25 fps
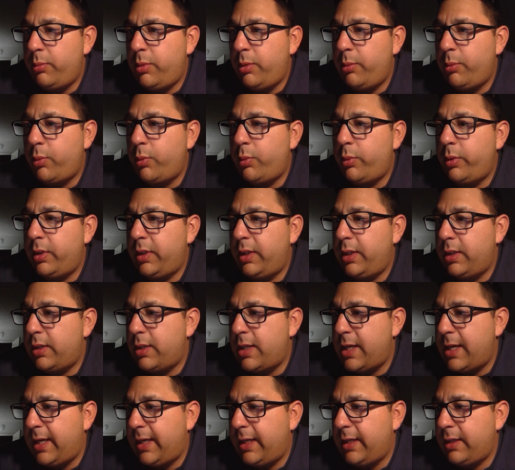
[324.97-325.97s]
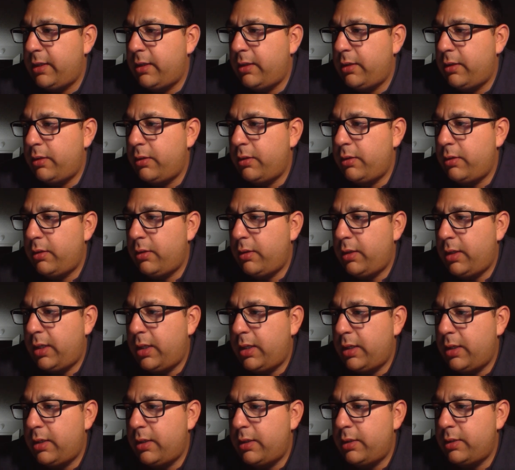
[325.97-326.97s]
people really like
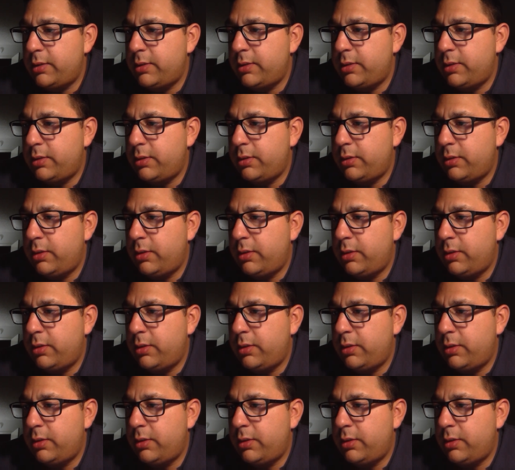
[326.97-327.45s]
and